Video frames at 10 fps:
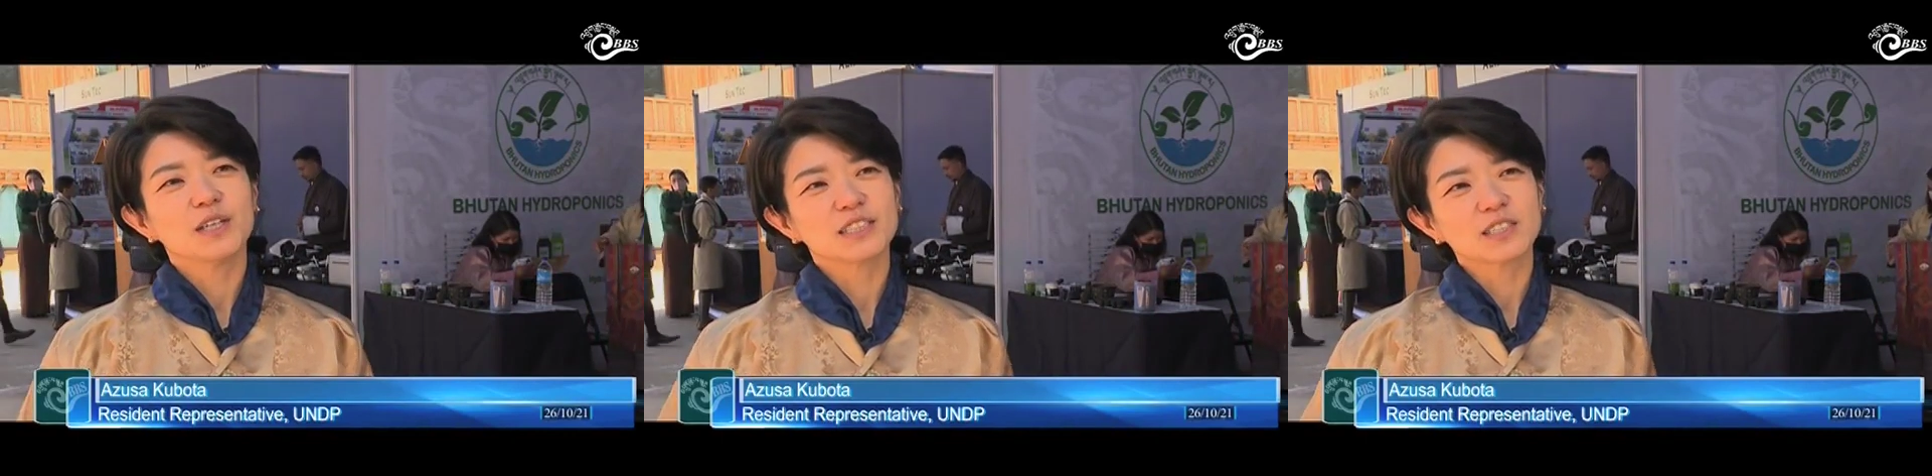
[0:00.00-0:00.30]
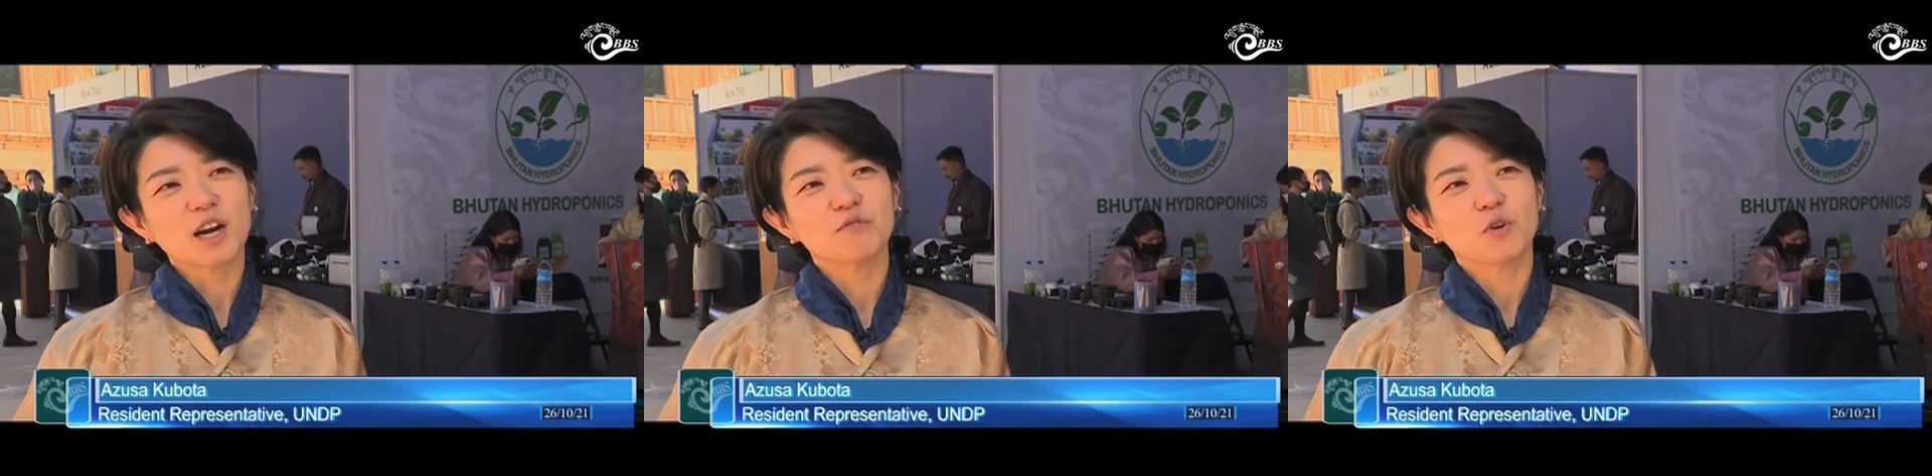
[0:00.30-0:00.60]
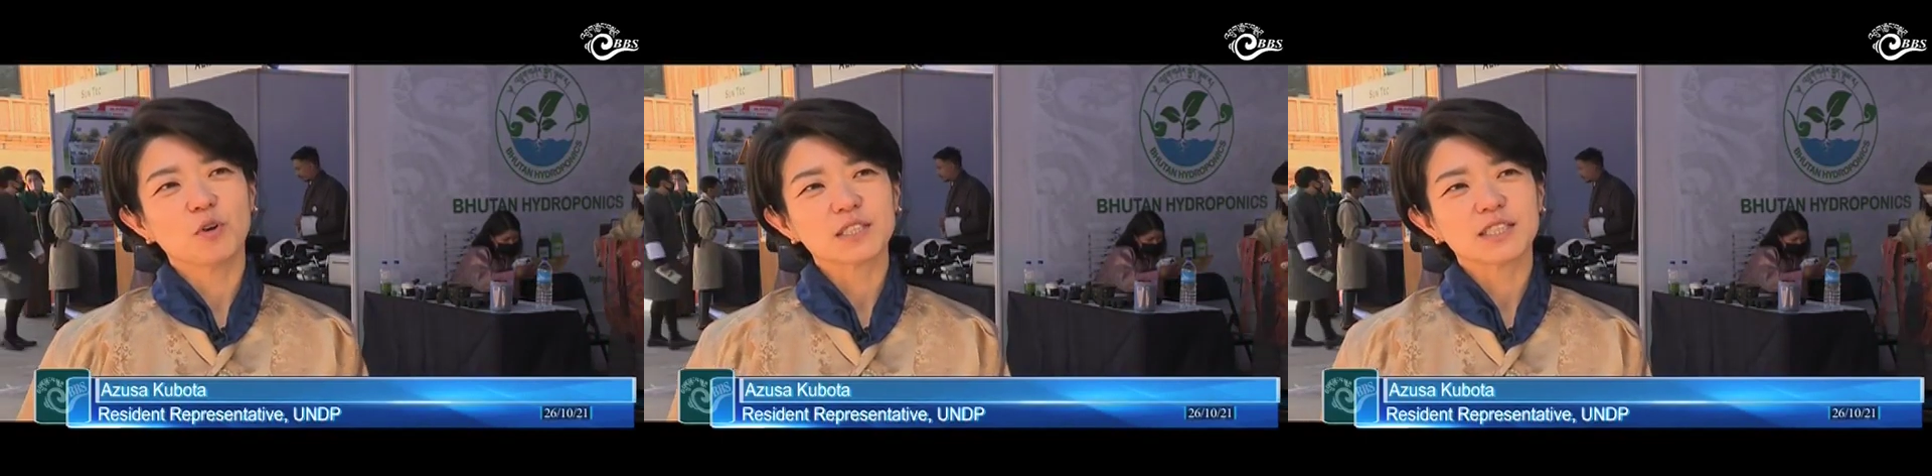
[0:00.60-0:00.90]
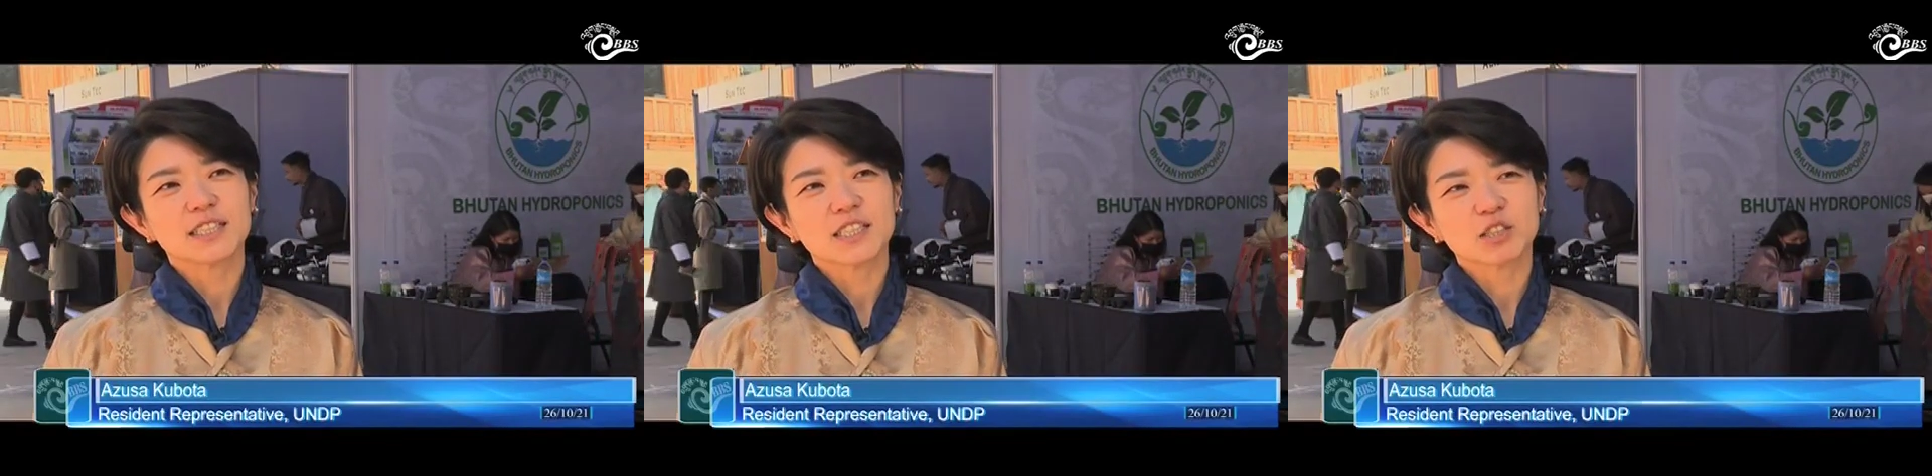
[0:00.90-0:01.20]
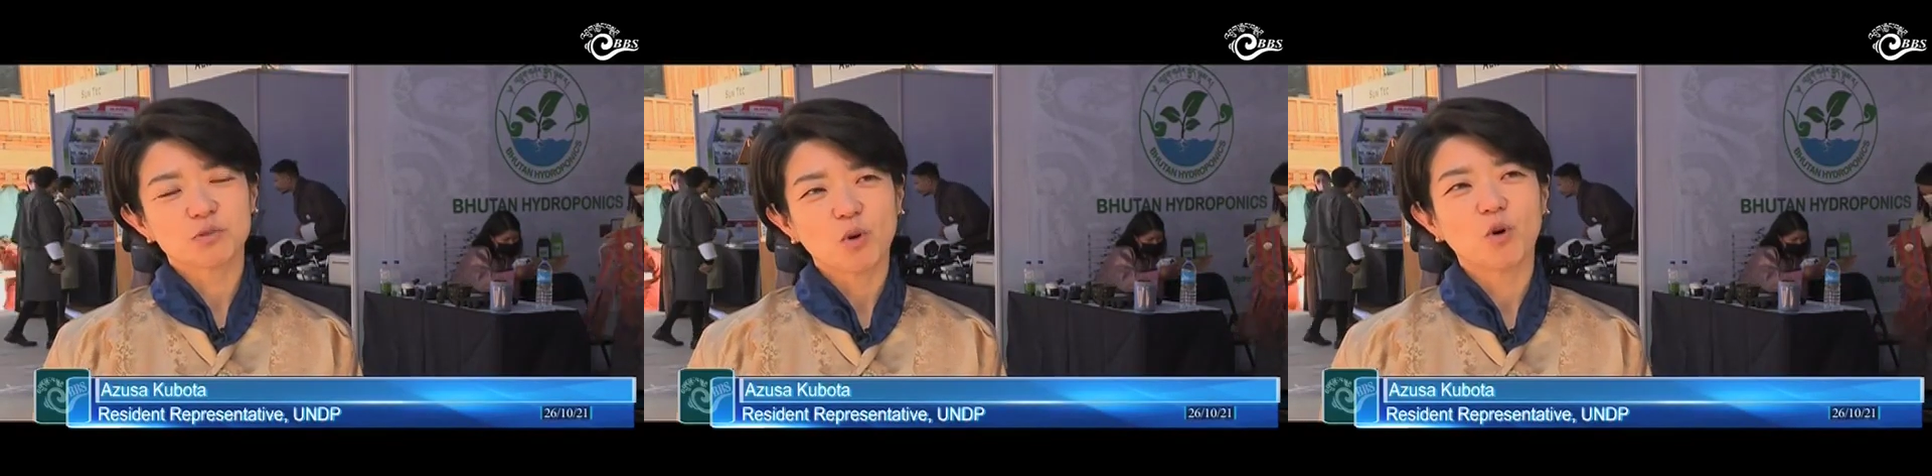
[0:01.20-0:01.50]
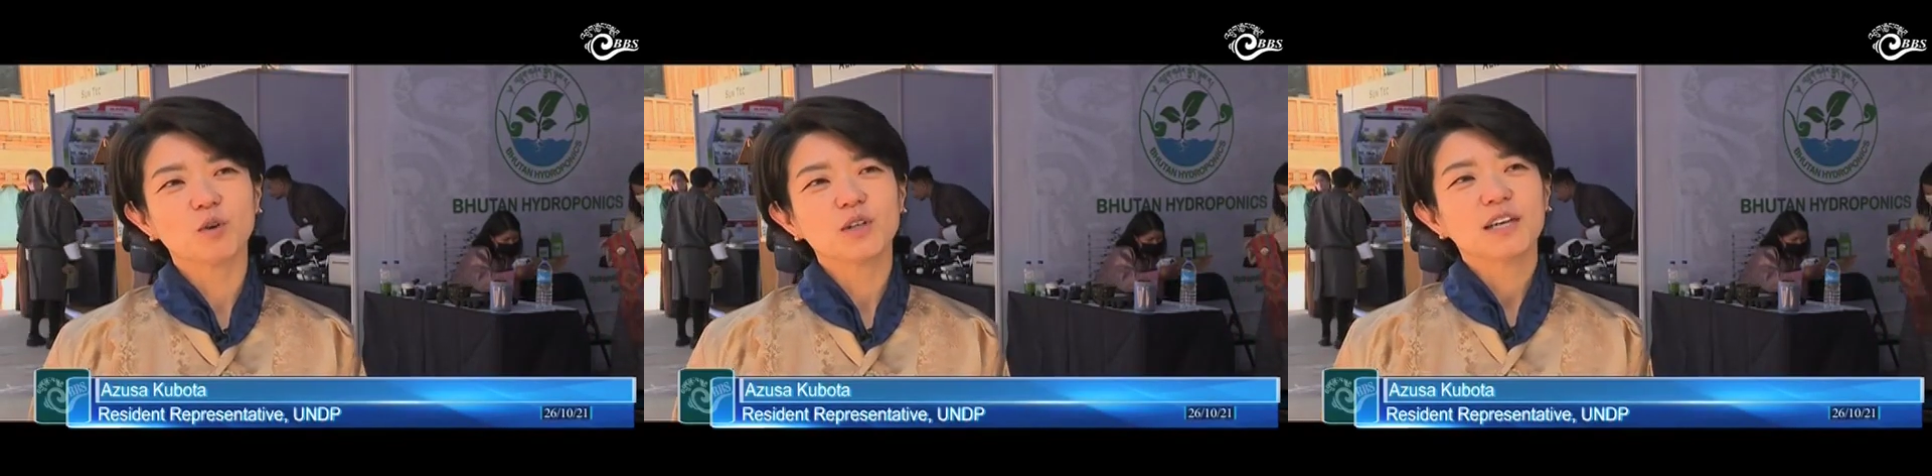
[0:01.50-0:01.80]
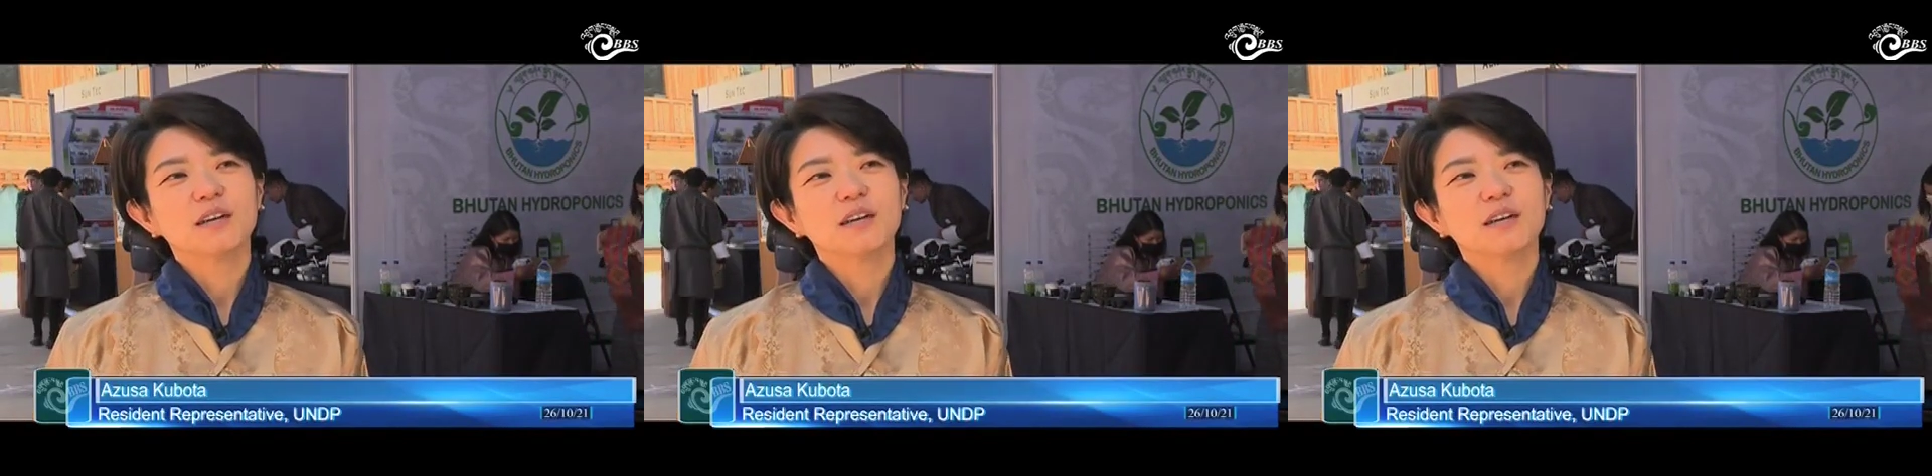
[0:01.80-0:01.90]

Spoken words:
it's time for us as a small